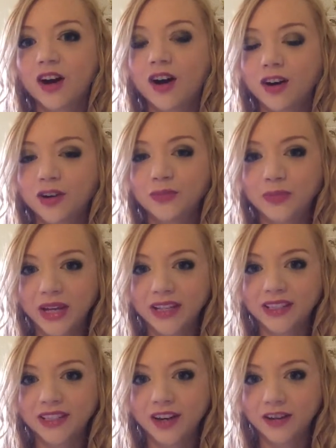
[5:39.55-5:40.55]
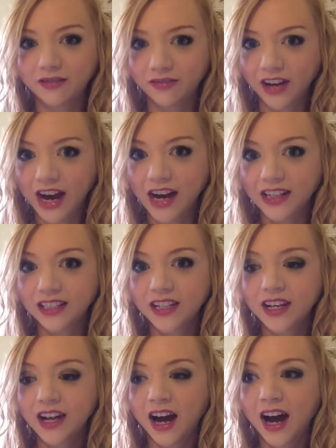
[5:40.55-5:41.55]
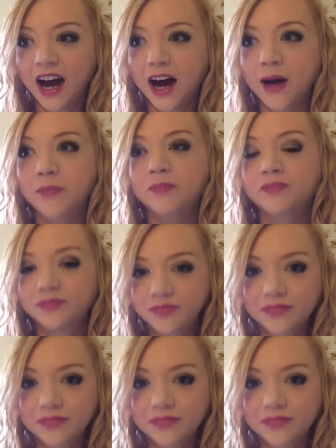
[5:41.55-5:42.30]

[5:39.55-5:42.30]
aren't based on fact, and